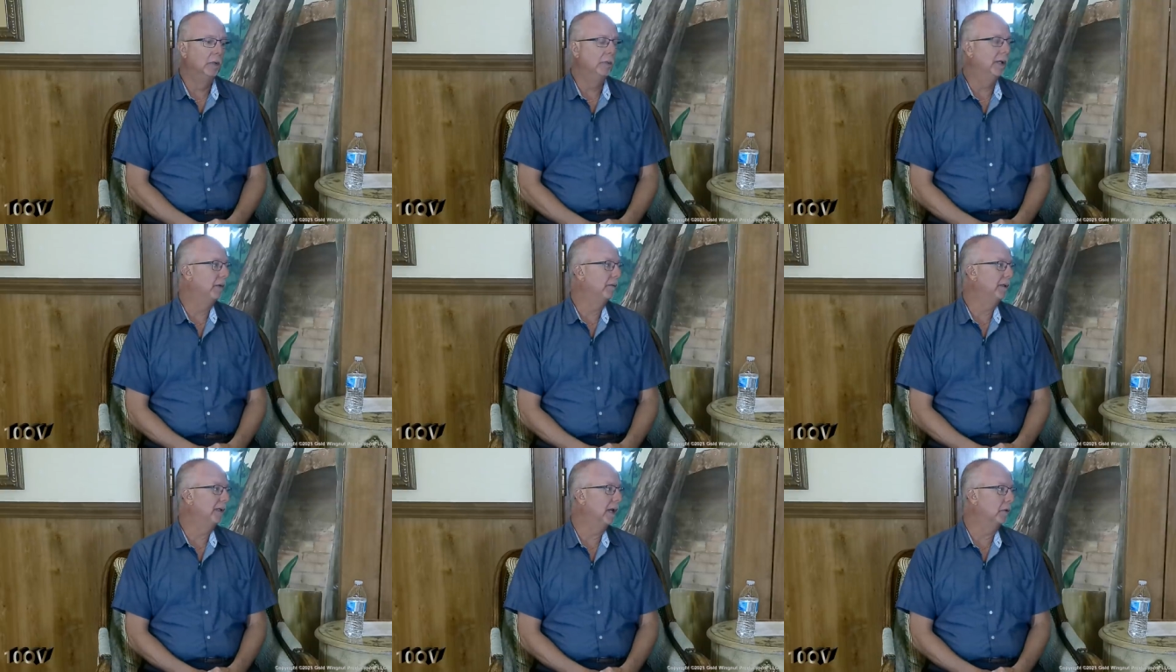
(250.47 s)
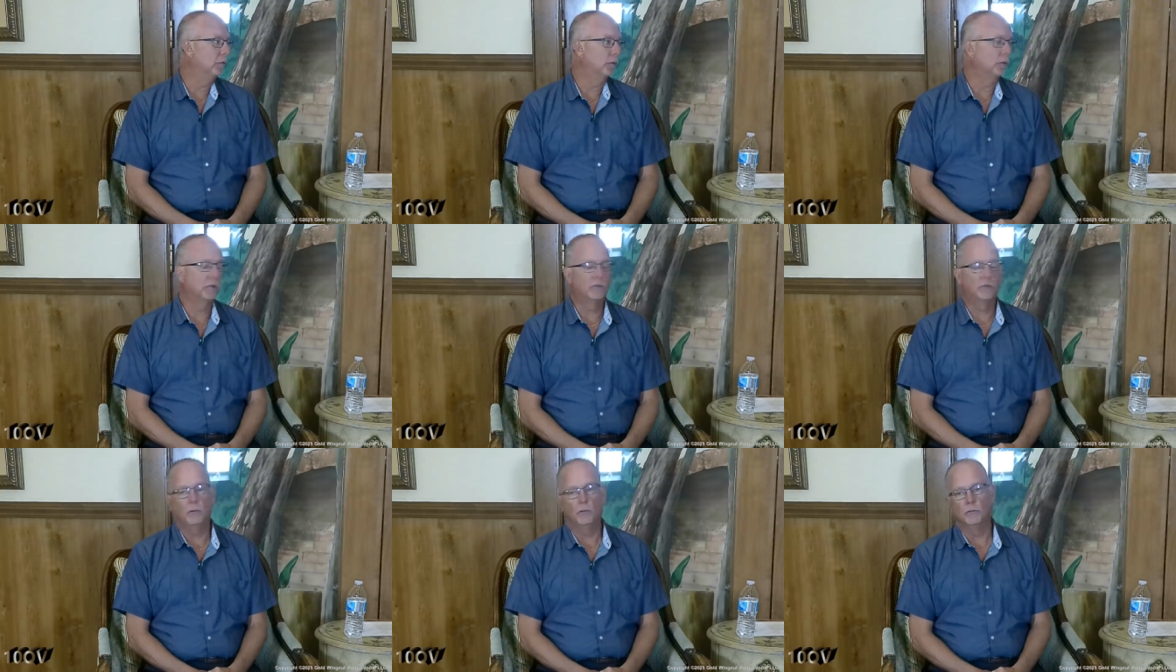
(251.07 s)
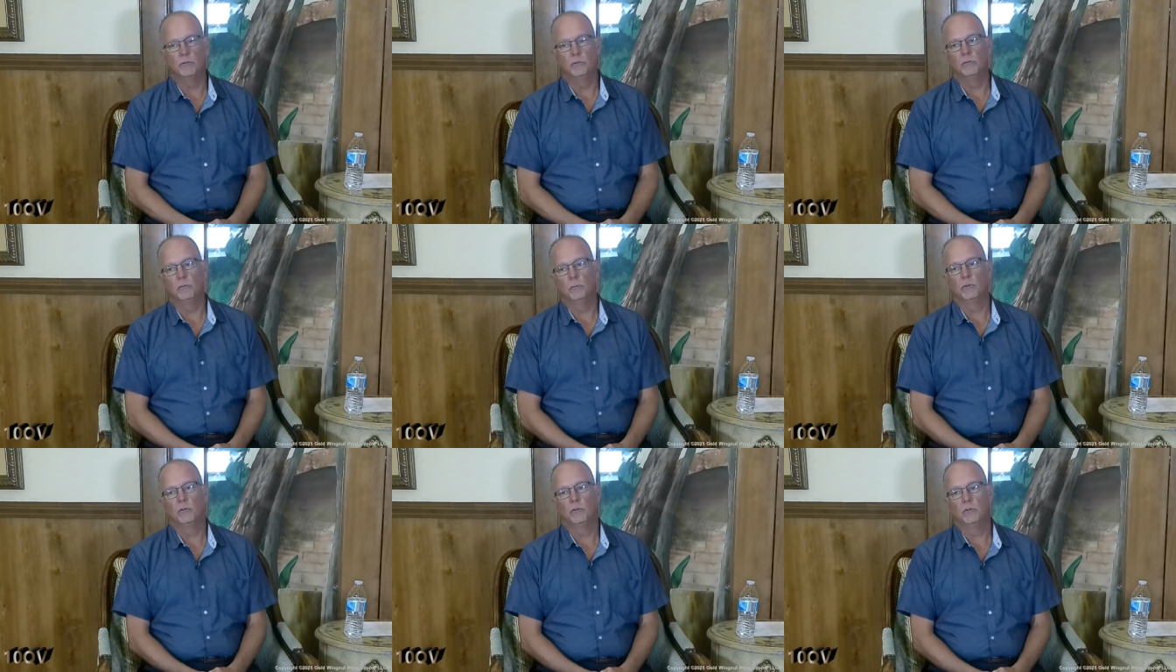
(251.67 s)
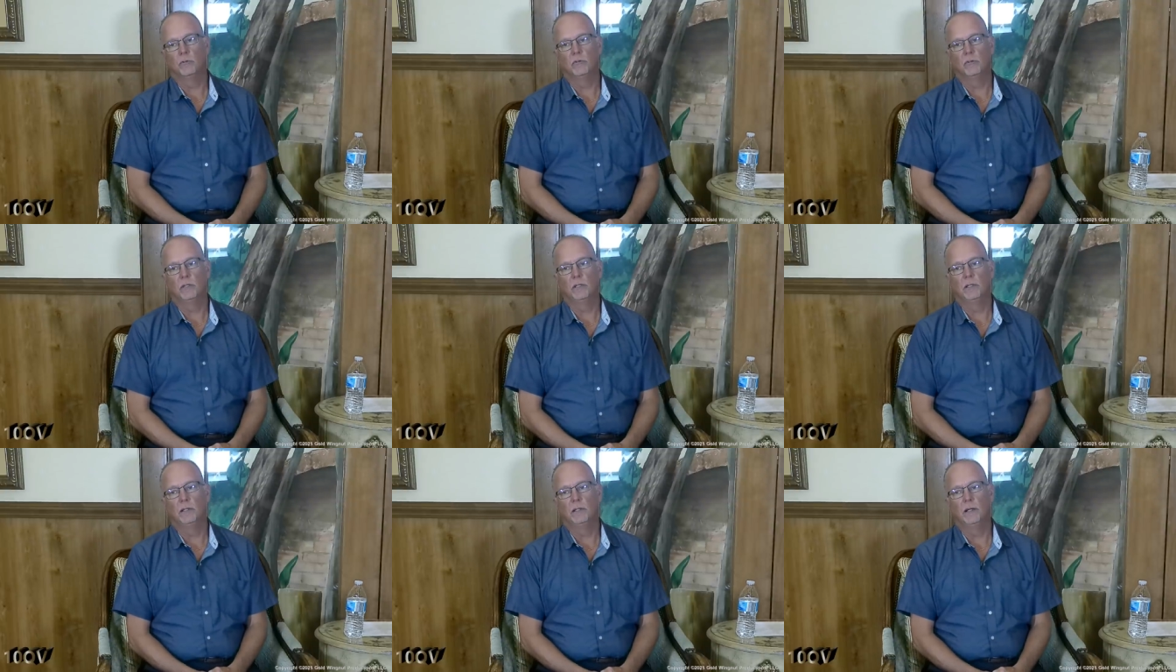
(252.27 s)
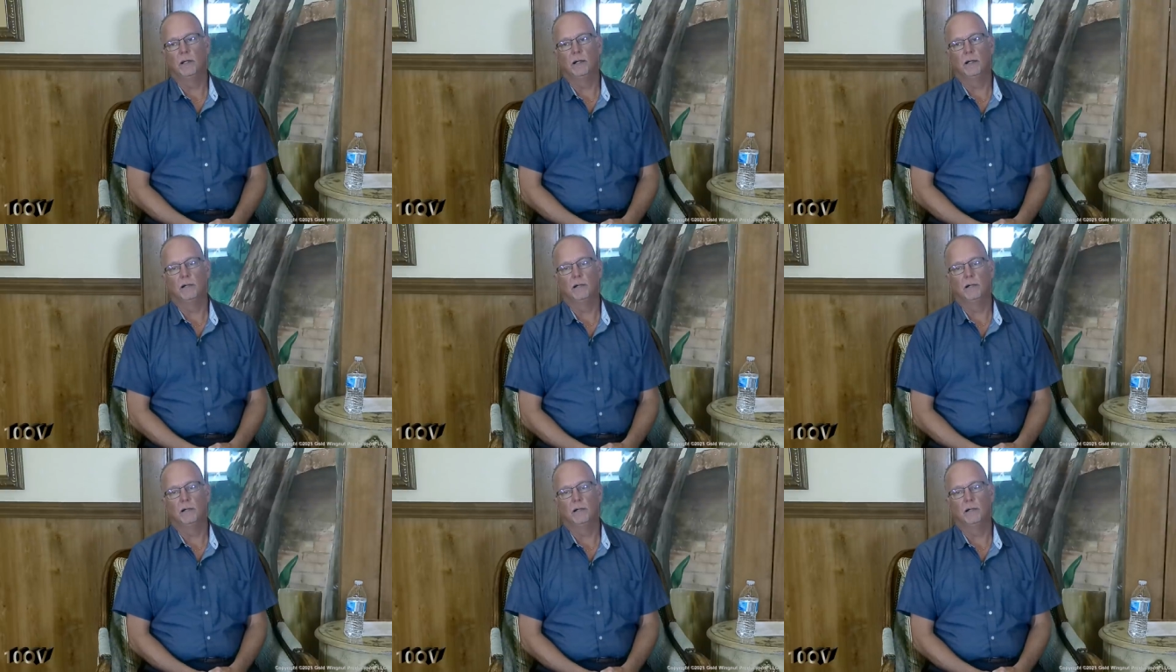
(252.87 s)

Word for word: We have the outdoor excursions, which is the